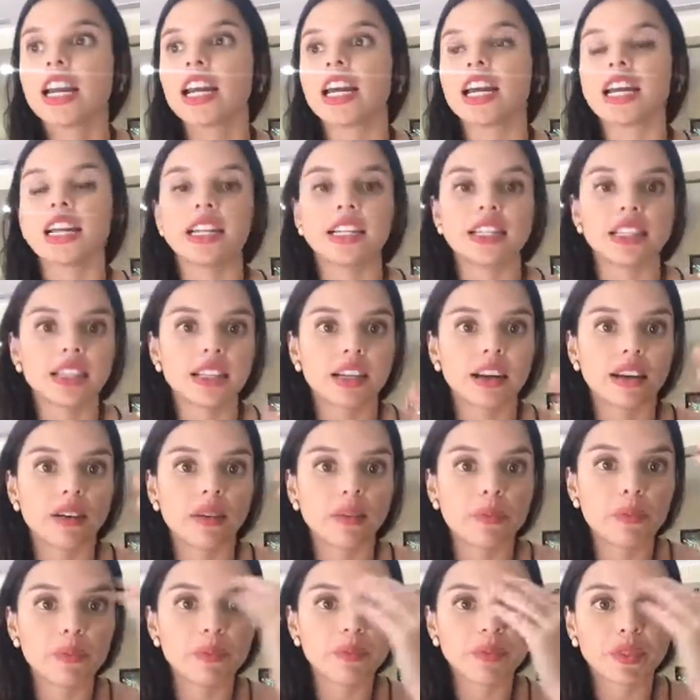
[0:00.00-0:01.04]

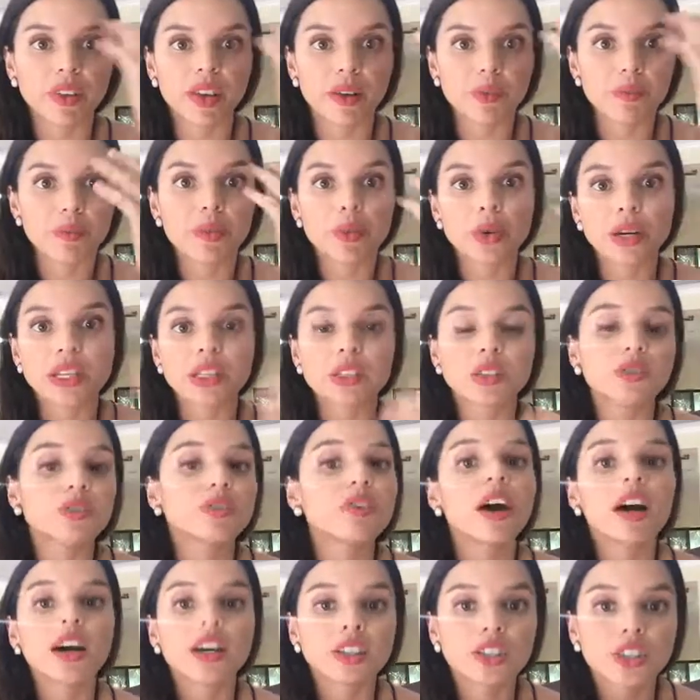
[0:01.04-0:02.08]
it brings
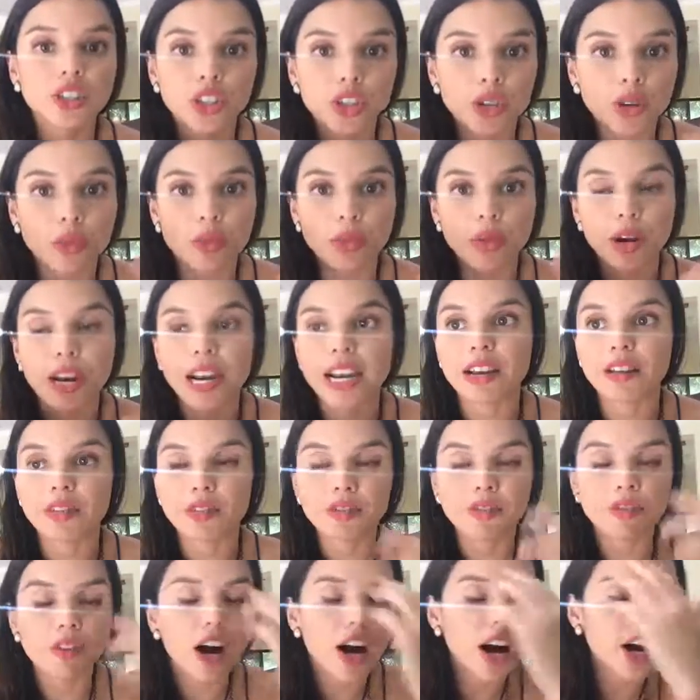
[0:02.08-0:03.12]
fog to your brain.
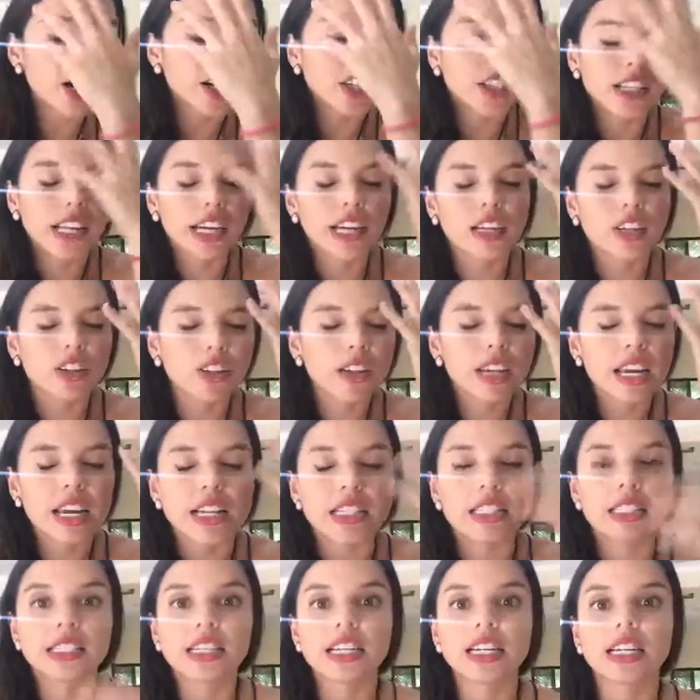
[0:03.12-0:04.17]
Fog, like you
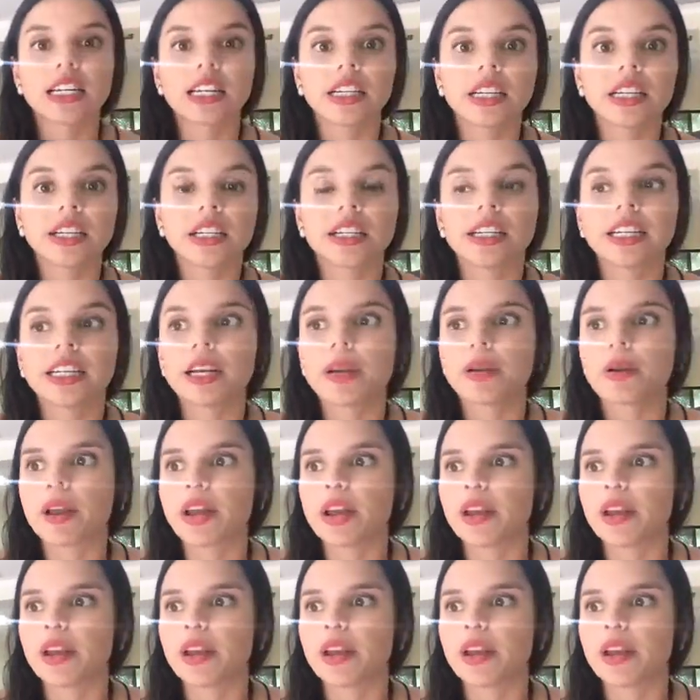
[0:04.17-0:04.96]
can't see clearly.